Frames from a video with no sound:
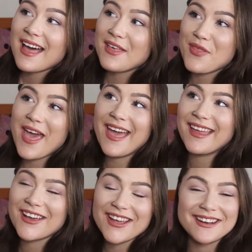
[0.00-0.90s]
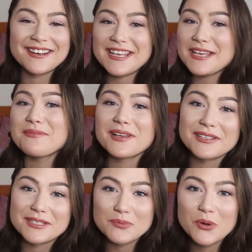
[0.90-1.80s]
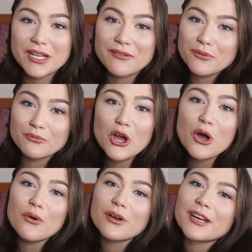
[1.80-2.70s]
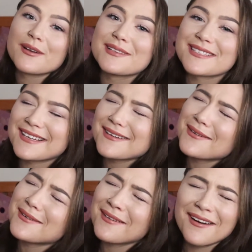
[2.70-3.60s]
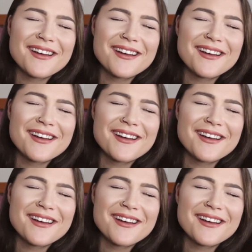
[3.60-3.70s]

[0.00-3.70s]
And then I got an email this morning from Rogue and I was like, oh,